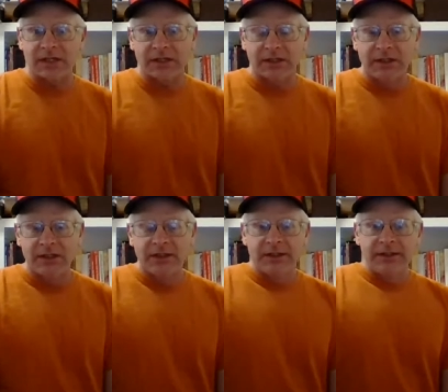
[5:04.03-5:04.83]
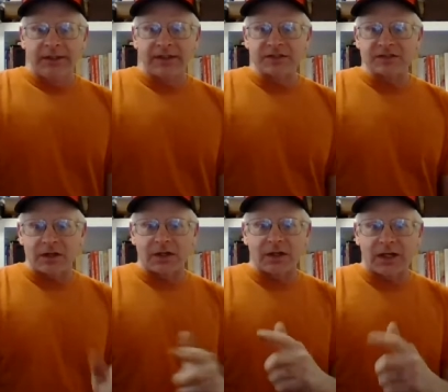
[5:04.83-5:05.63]
uh, in his
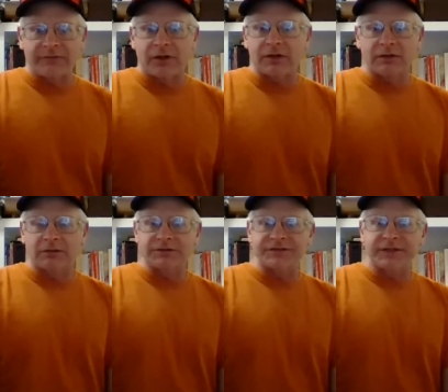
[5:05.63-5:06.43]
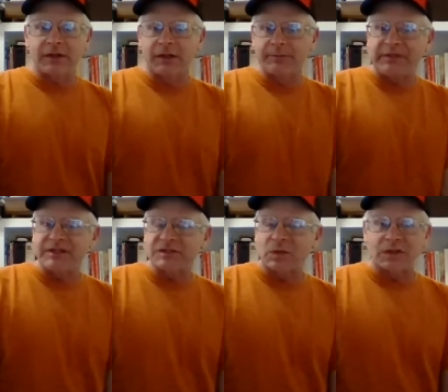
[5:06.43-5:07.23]
archive articles there on
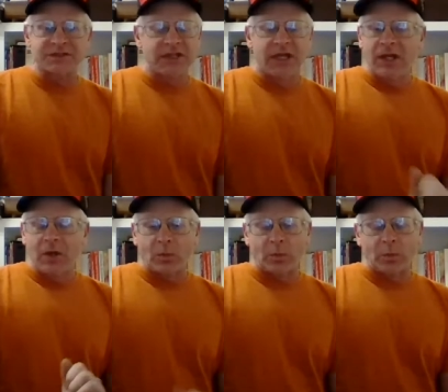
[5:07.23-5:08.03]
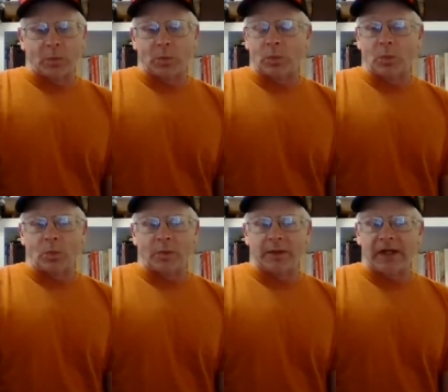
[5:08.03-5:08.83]
BeeSource. source.
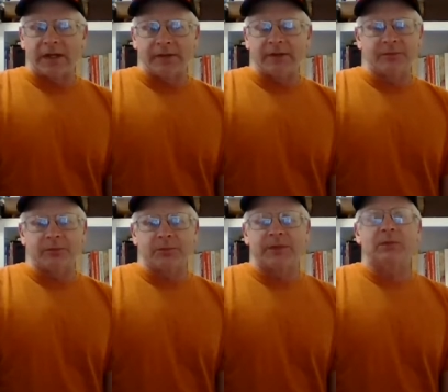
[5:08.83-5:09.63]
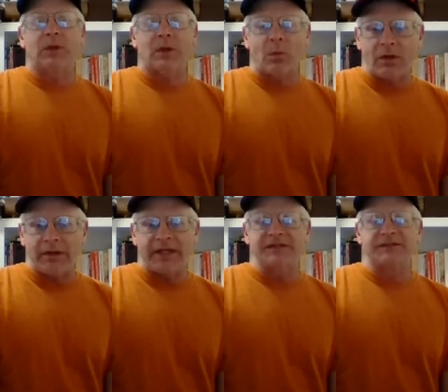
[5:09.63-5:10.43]
I read what
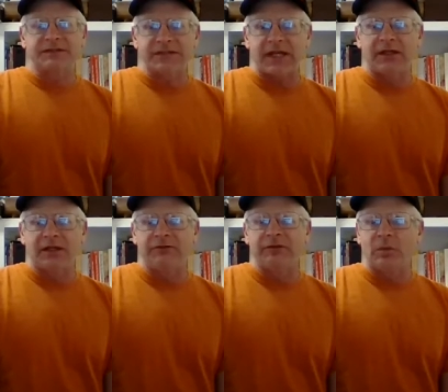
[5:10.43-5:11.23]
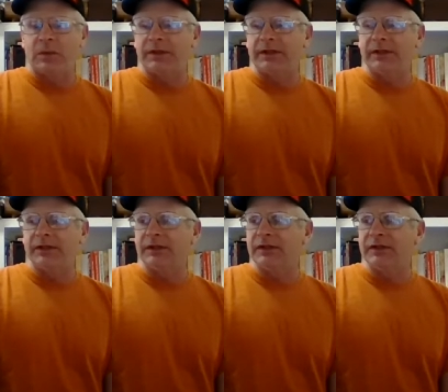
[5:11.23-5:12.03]
Walt has to say if you want to,
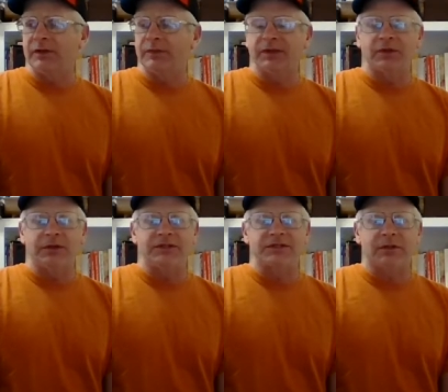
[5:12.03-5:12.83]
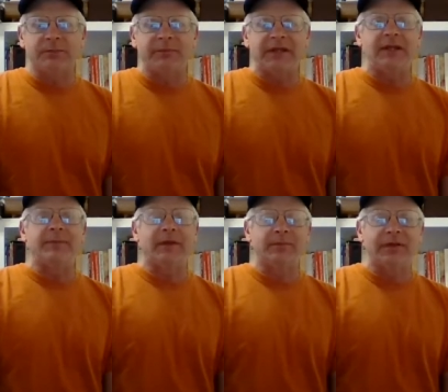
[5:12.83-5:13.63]
you know, increase your
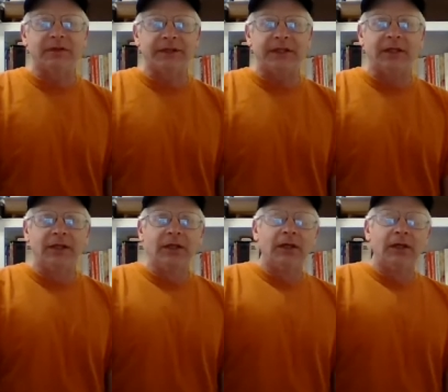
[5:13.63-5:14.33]
beekeeping ability.